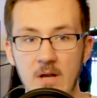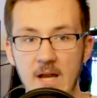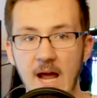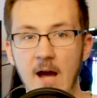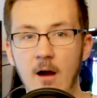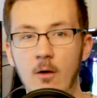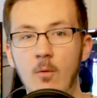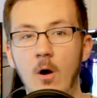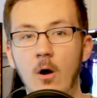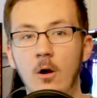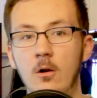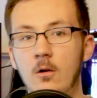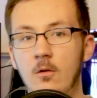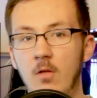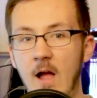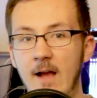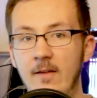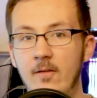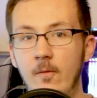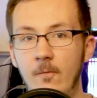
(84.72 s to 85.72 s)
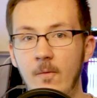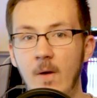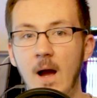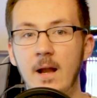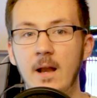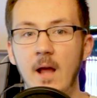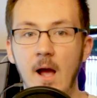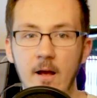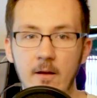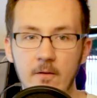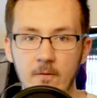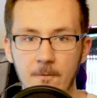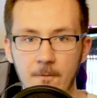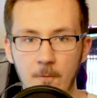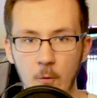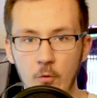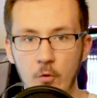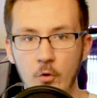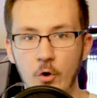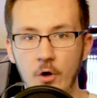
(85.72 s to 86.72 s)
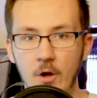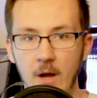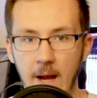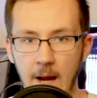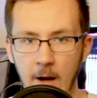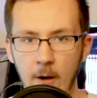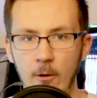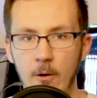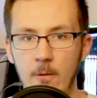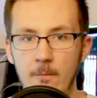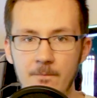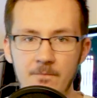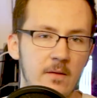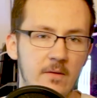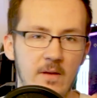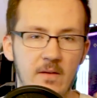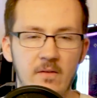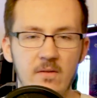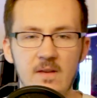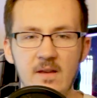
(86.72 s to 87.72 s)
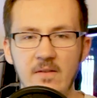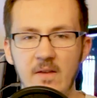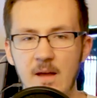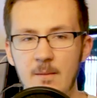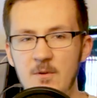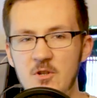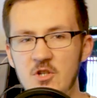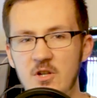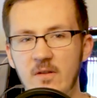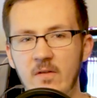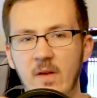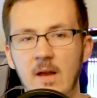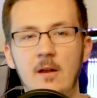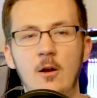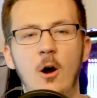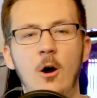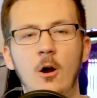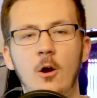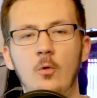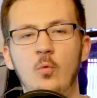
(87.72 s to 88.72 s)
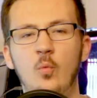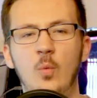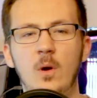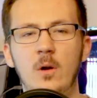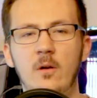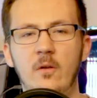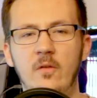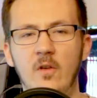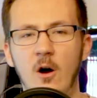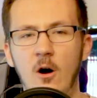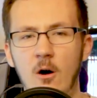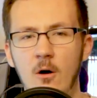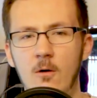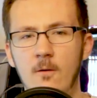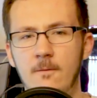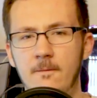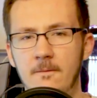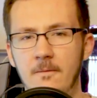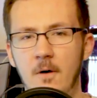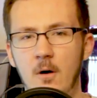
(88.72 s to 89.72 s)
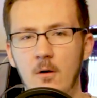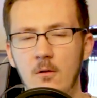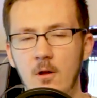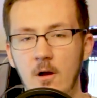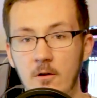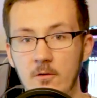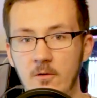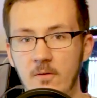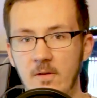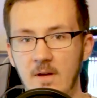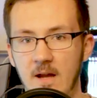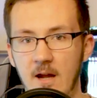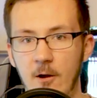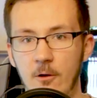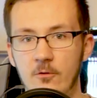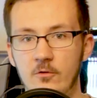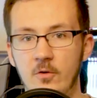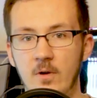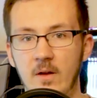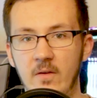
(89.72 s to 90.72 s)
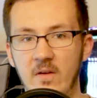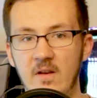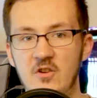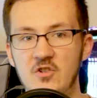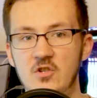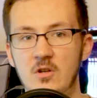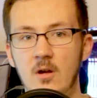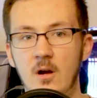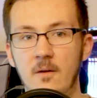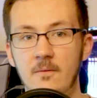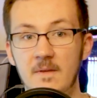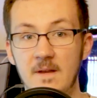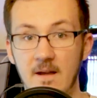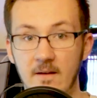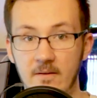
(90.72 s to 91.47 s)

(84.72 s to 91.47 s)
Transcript: now are classified as Frutiger Aero, since these images and artworks all fall under the characterization of the